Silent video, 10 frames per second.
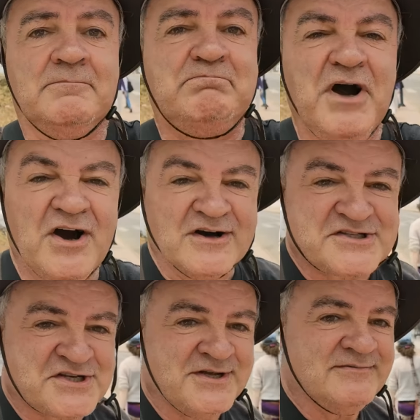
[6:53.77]

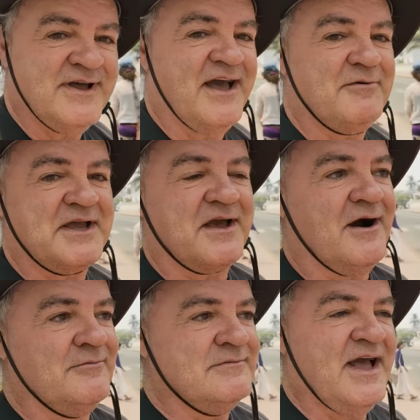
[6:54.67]
But there we
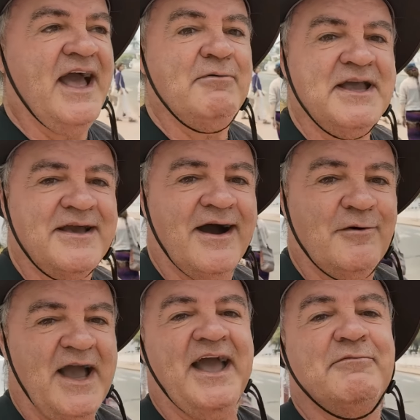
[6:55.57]
go.
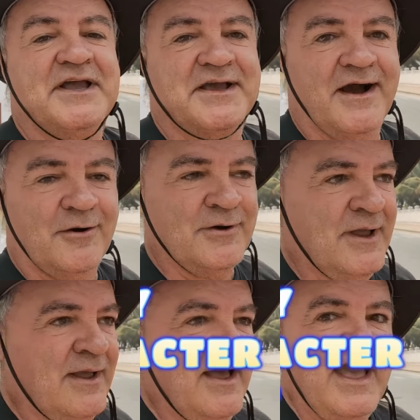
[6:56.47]

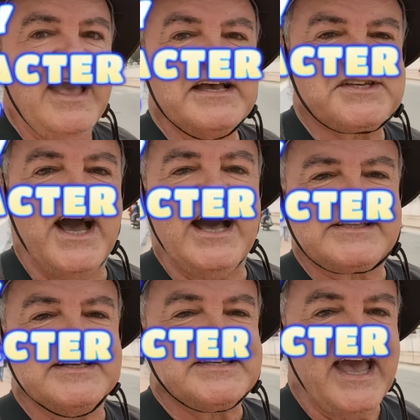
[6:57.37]
Here's
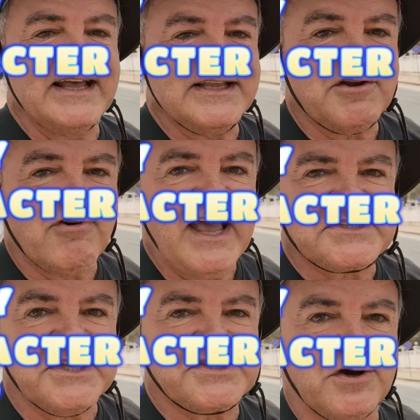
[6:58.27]
the Daily
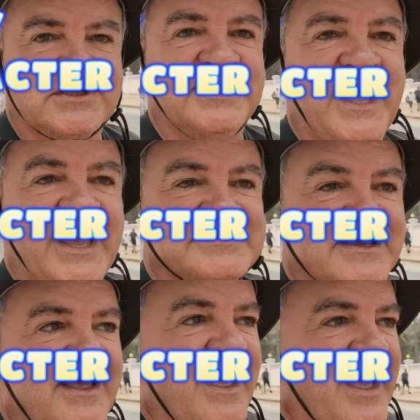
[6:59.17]
raised his ugly
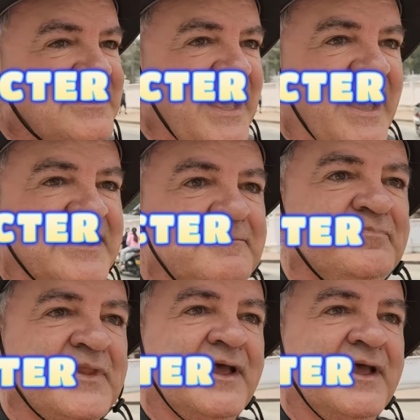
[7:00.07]
head again.